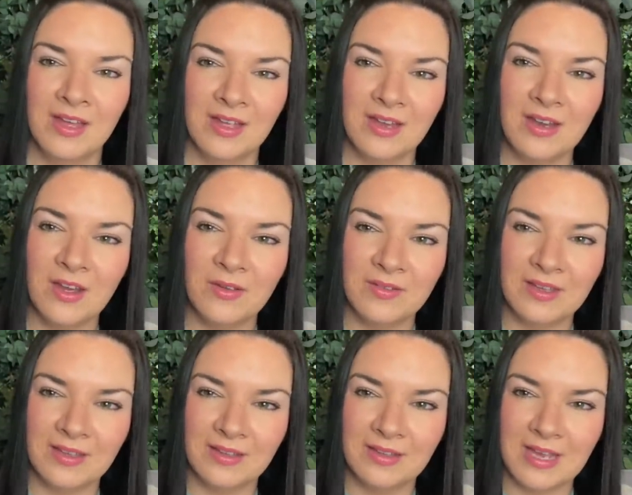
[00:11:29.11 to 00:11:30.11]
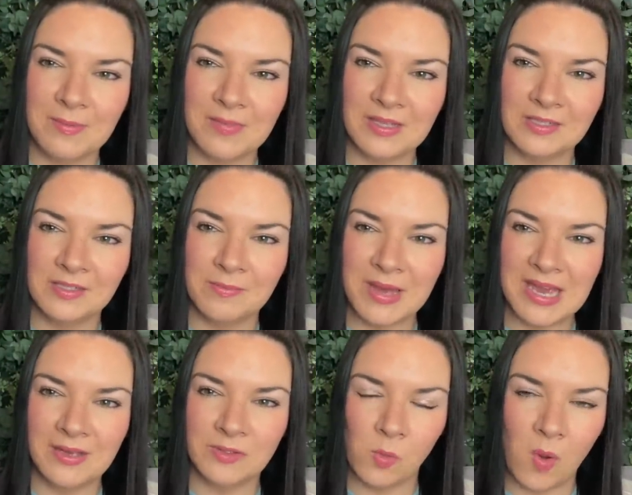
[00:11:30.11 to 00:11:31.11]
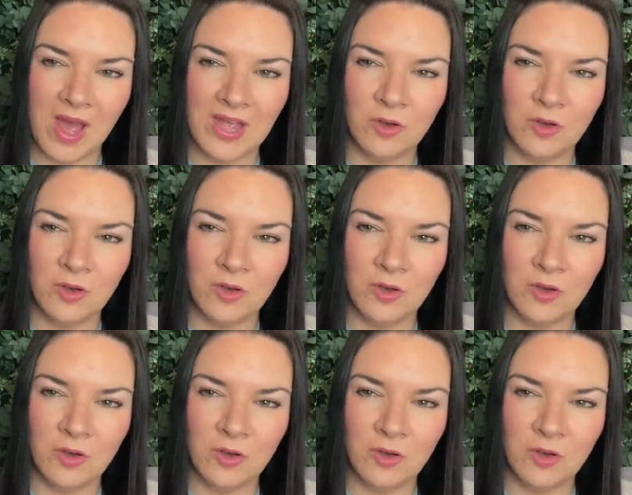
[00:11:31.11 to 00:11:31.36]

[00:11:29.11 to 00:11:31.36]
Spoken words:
you know, keep the smears away.